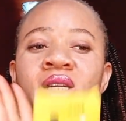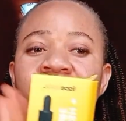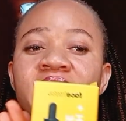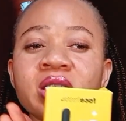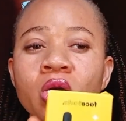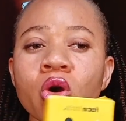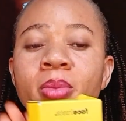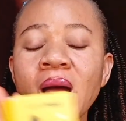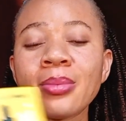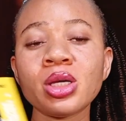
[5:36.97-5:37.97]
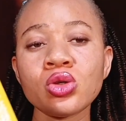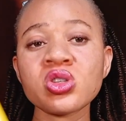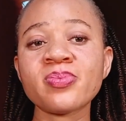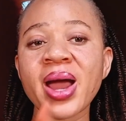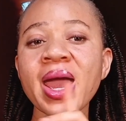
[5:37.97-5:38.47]
this serum can be
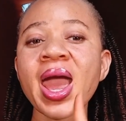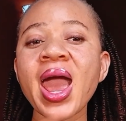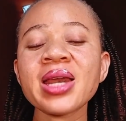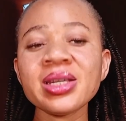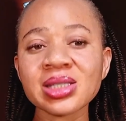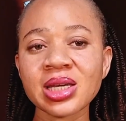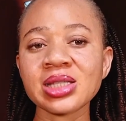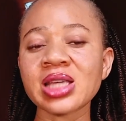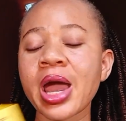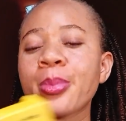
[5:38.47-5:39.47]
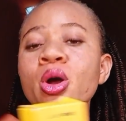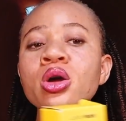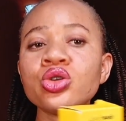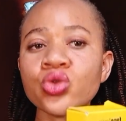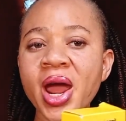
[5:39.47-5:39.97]
used by any skin type:
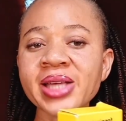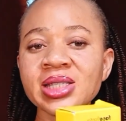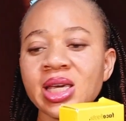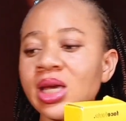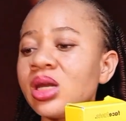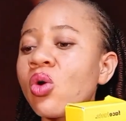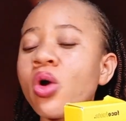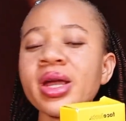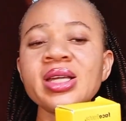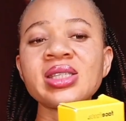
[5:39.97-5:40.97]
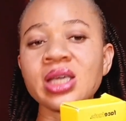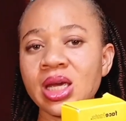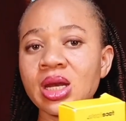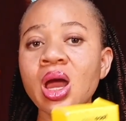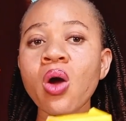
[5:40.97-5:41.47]
dry skin, oily
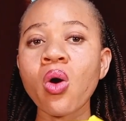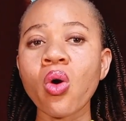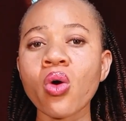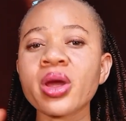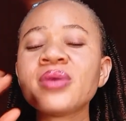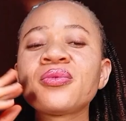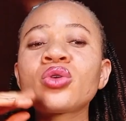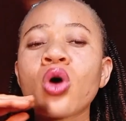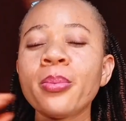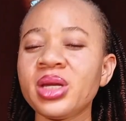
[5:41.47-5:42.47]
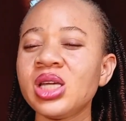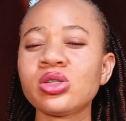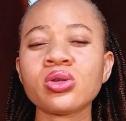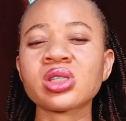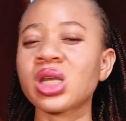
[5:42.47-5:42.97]
skin, or even
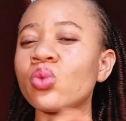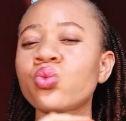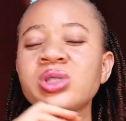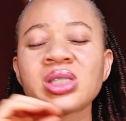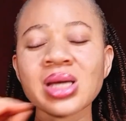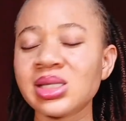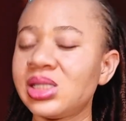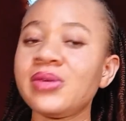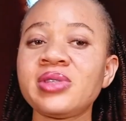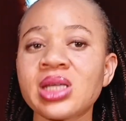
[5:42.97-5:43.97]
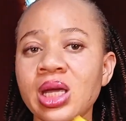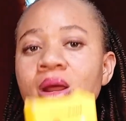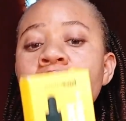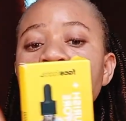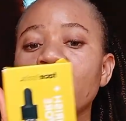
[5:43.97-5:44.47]
combination skin, sensitive
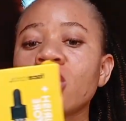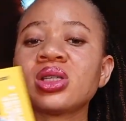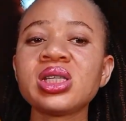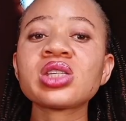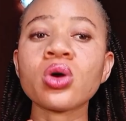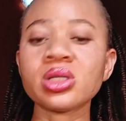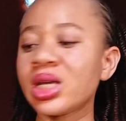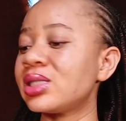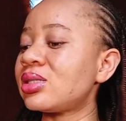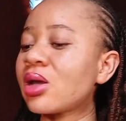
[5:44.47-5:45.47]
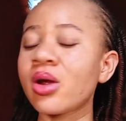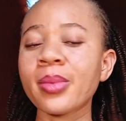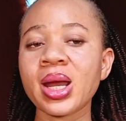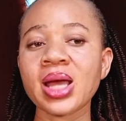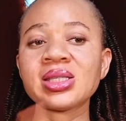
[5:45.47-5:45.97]
skin, because this contains
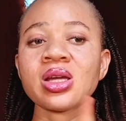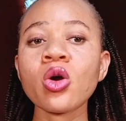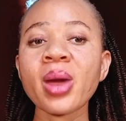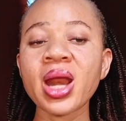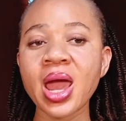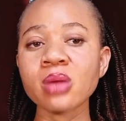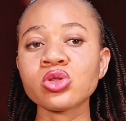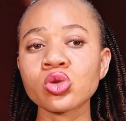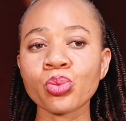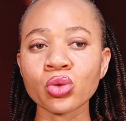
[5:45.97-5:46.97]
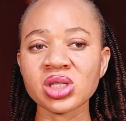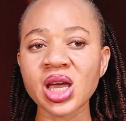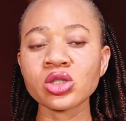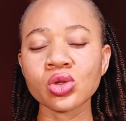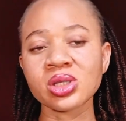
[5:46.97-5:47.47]
ceramide, and ceramide helps to
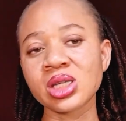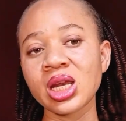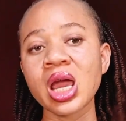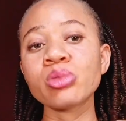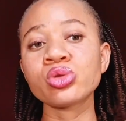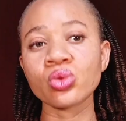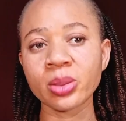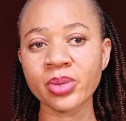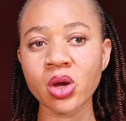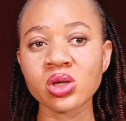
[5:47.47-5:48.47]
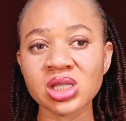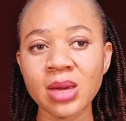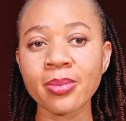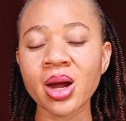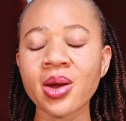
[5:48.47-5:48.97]
protect your skin, helps to repair your
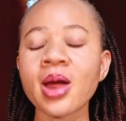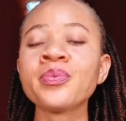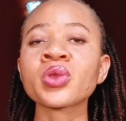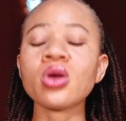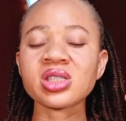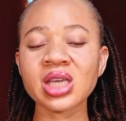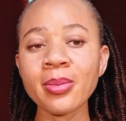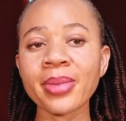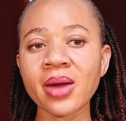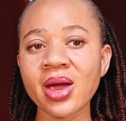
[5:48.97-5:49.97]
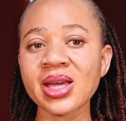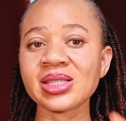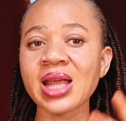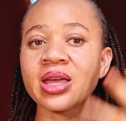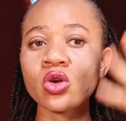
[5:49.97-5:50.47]
skin barrier. Your skin barrier
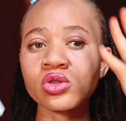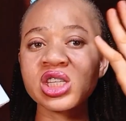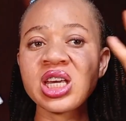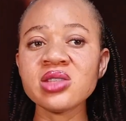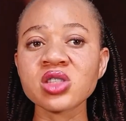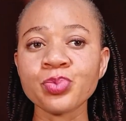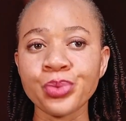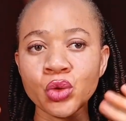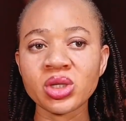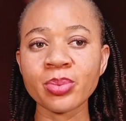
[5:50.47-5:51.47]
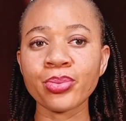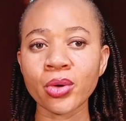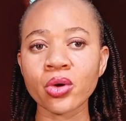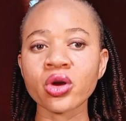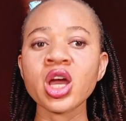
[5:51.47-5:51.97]
is like your skin's building
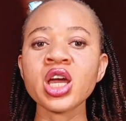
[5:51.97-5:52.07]
block.